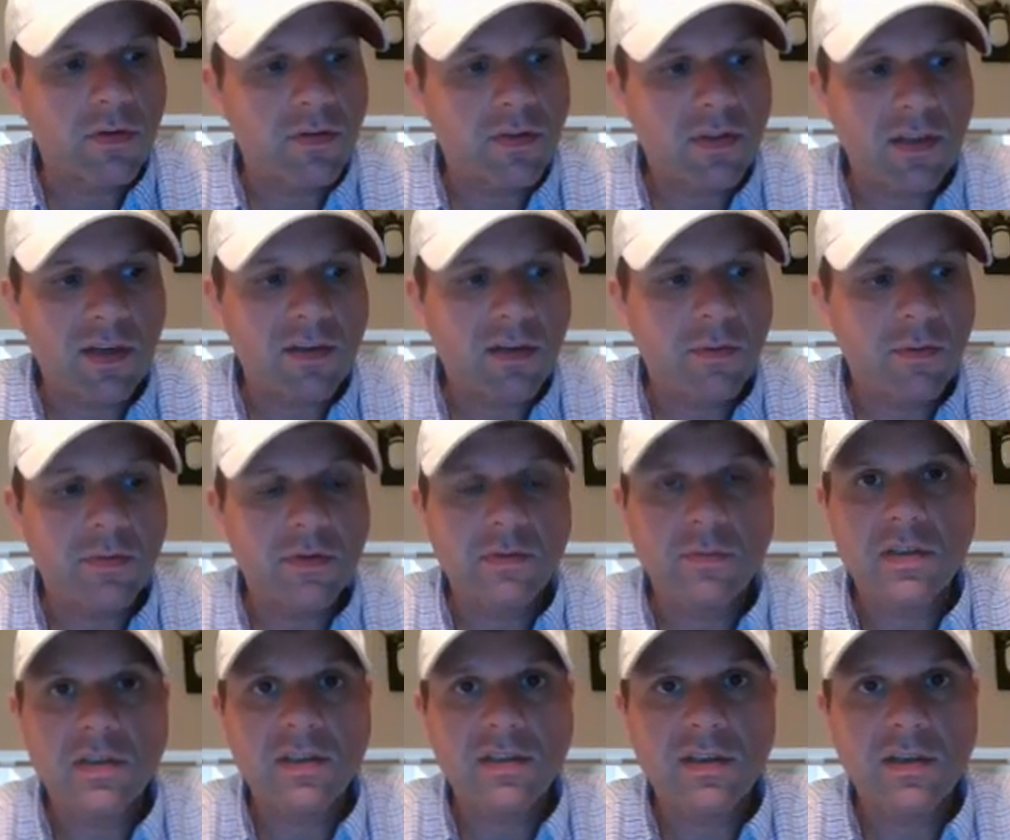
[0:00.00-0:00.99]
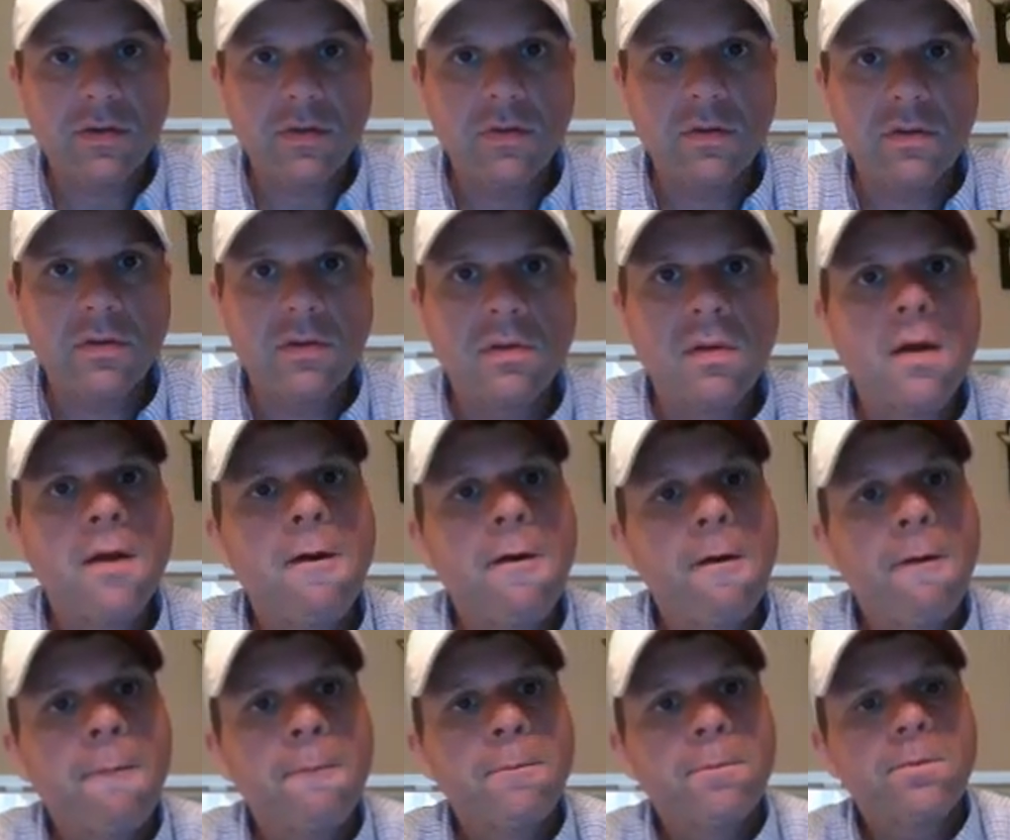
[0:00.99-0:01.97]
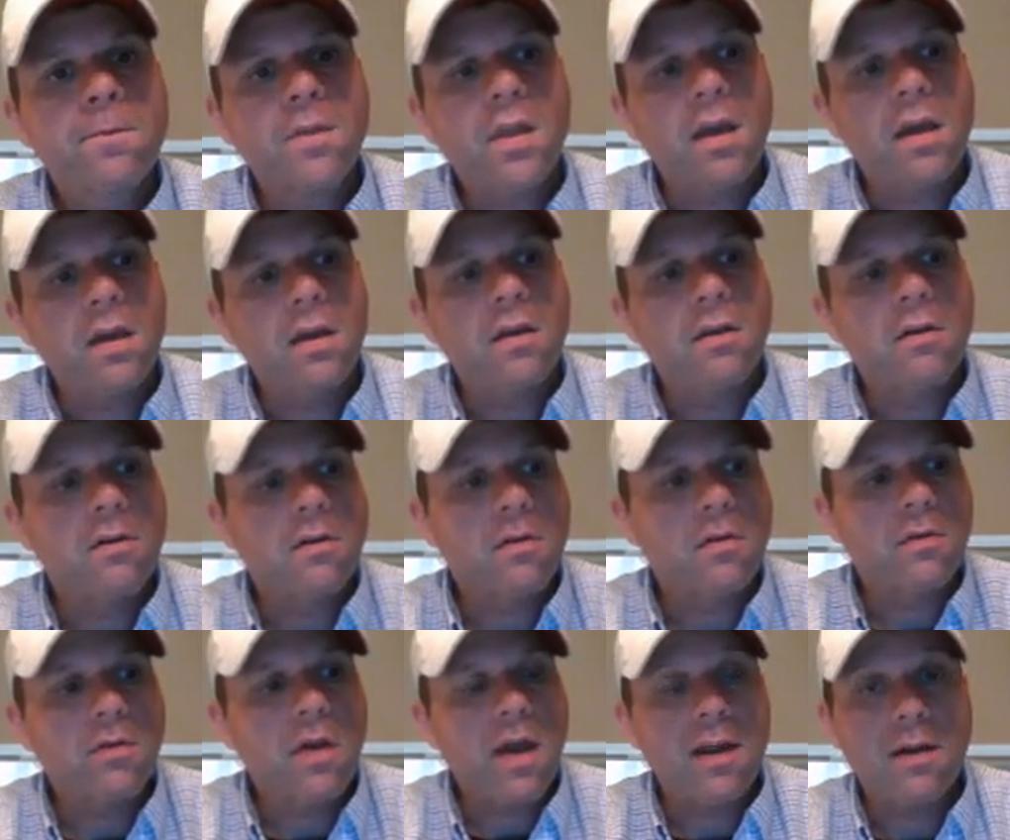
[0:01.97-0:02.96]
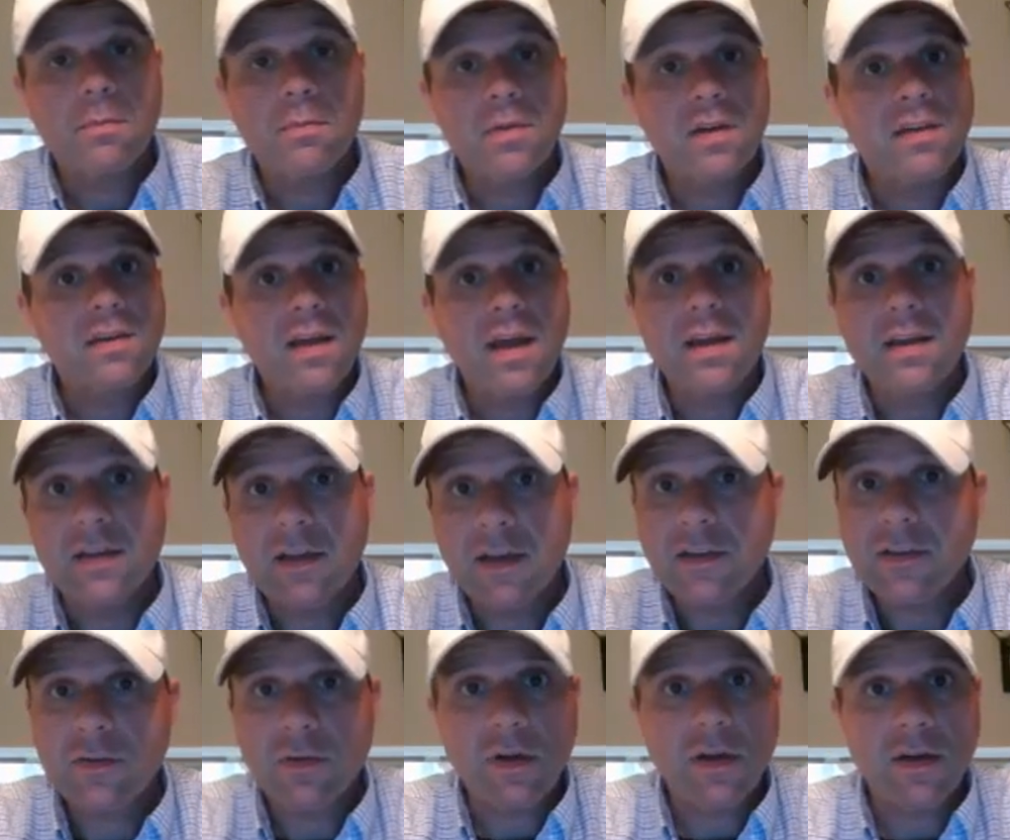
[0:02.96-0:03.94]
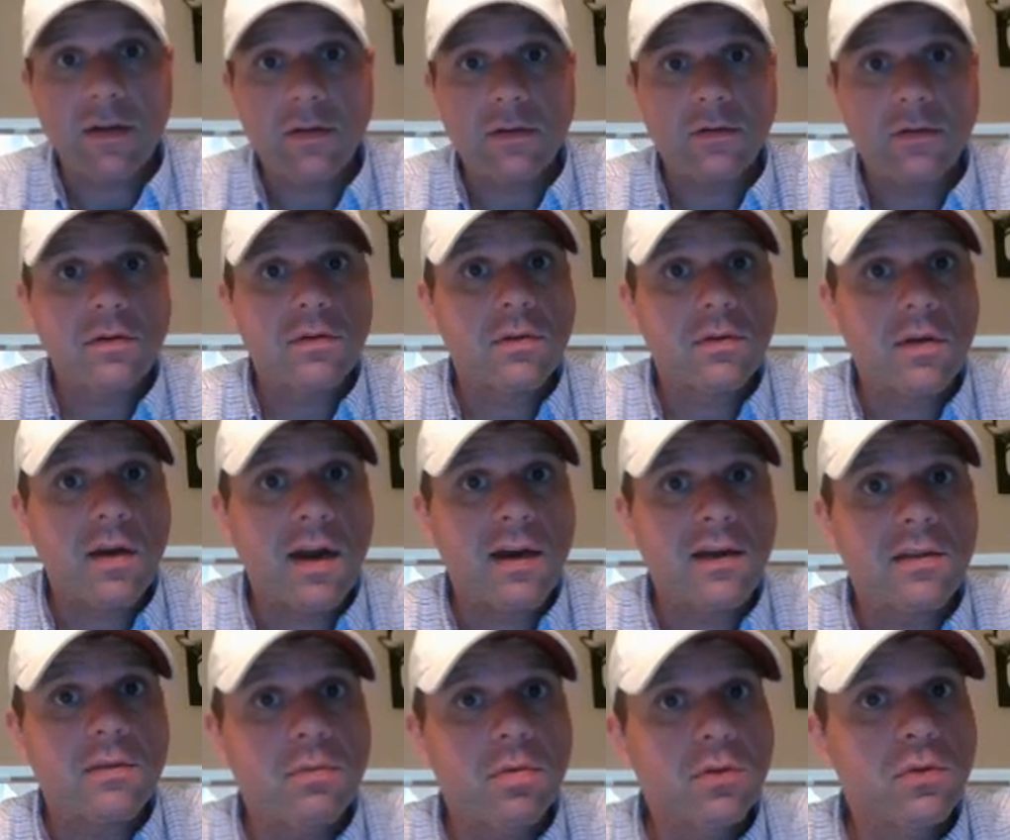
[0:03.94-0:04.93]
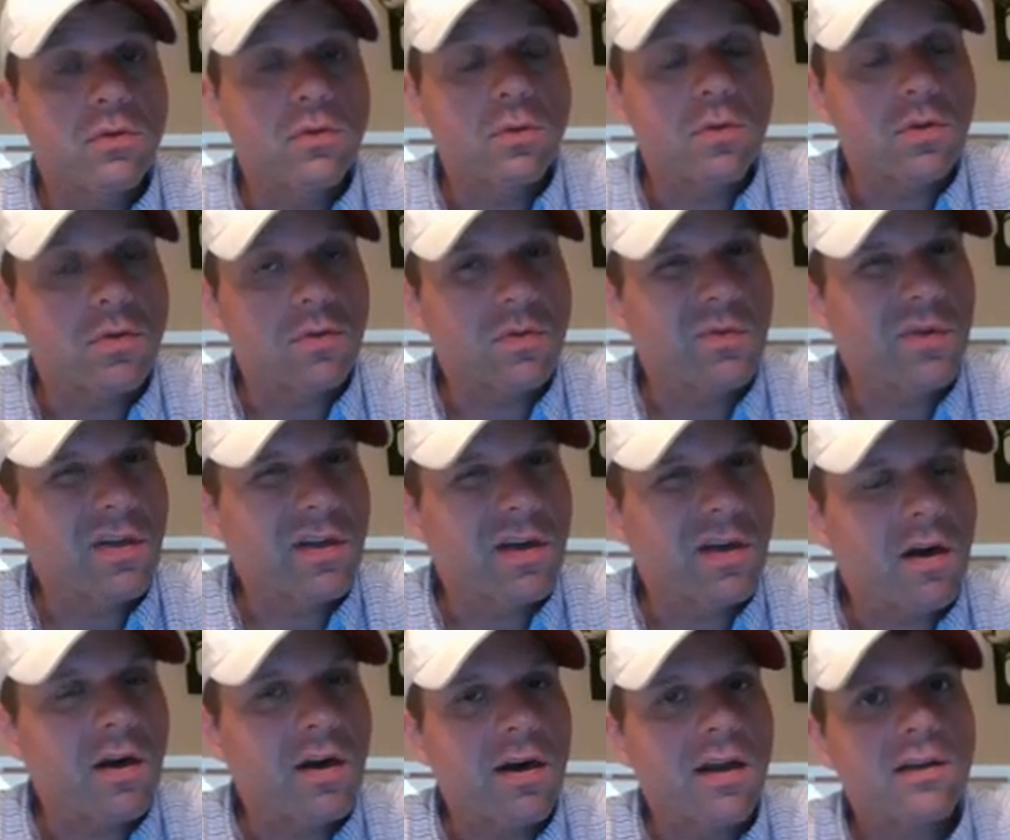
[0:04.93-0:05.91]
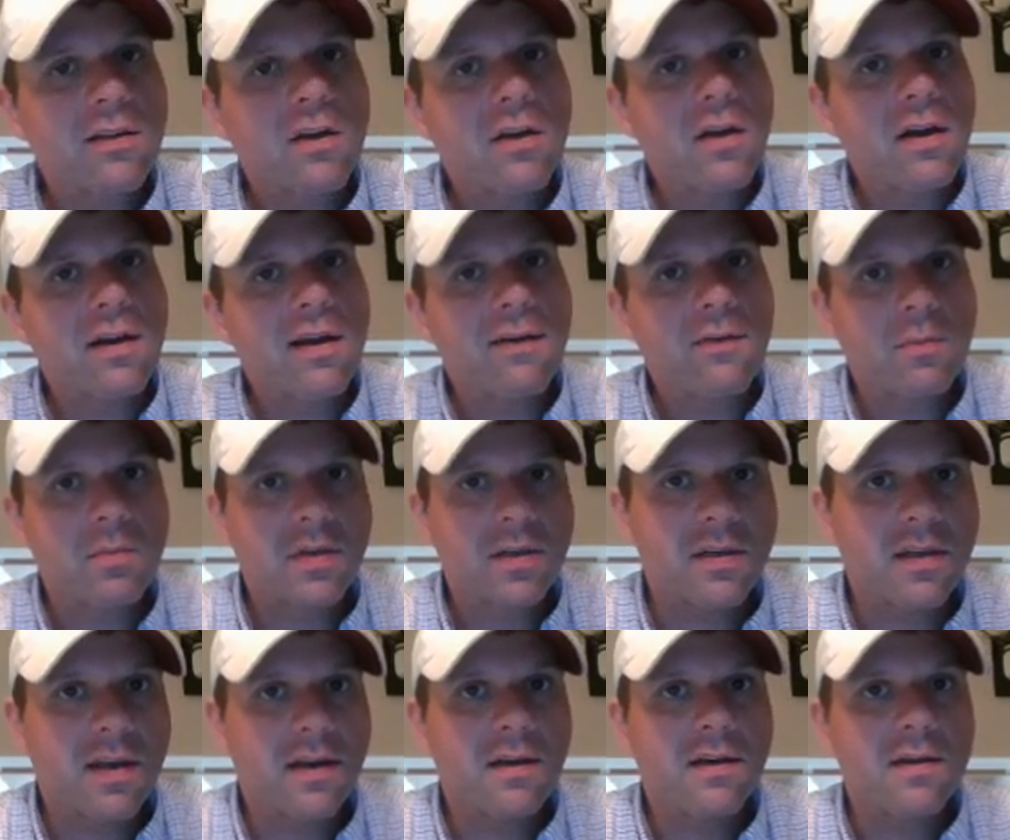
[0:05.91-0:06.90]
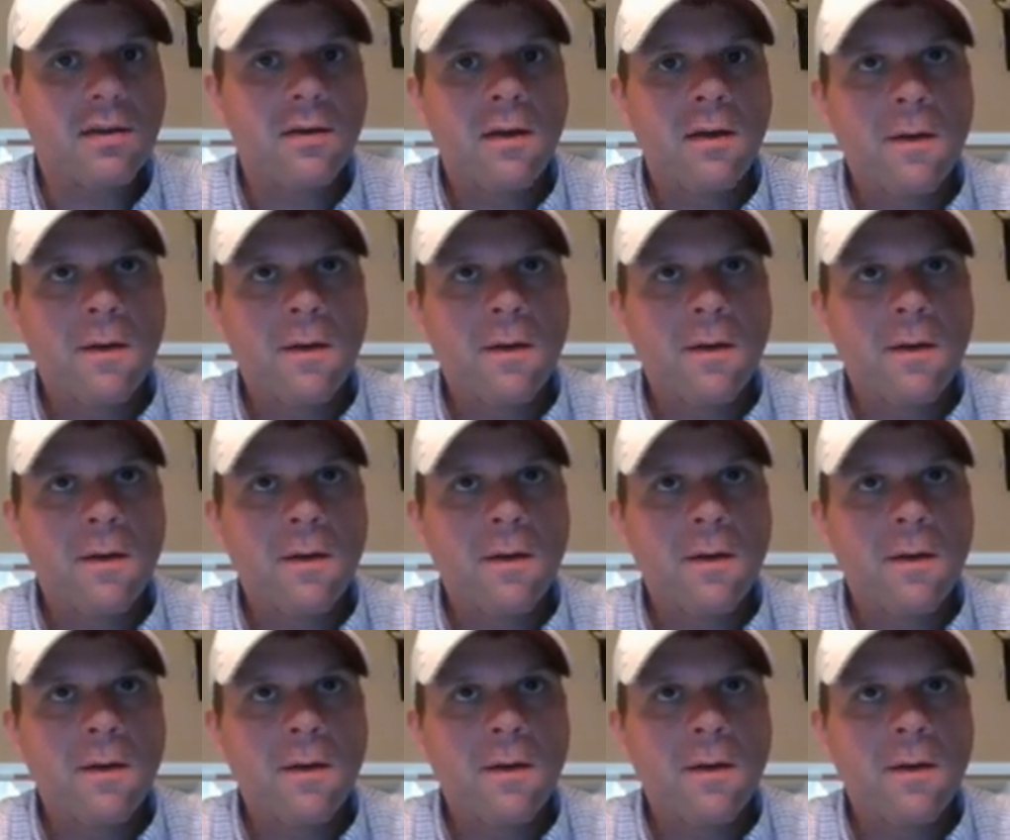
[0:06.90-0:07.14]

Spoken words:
I stocked up as much as I could and had a big day yesterday out of the blue, which was really odd. I thought I'd have a big day